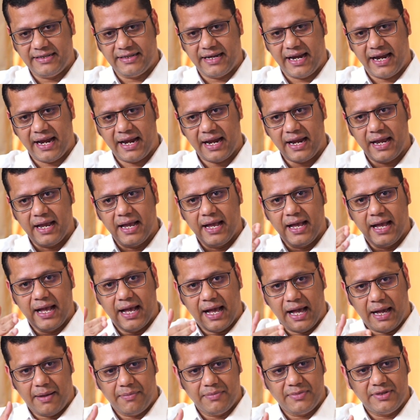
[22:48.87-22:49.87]

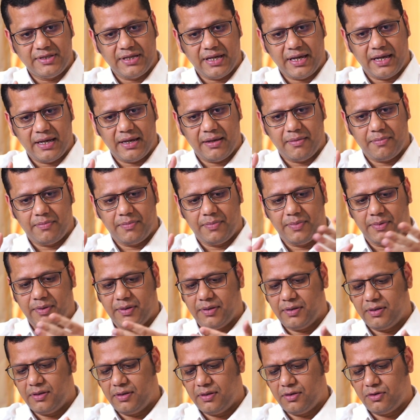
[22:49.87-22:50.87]

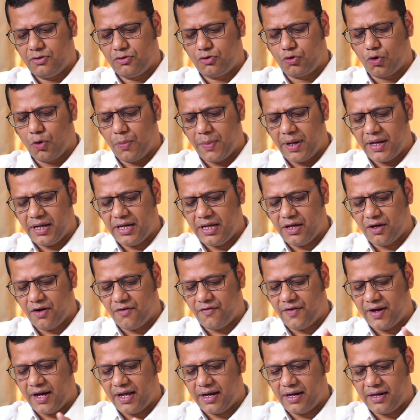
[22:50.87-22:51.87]
So many
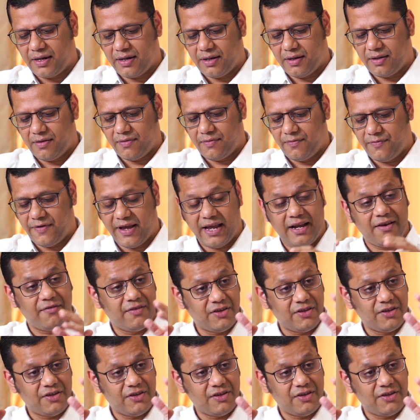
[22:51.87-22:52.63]
of our well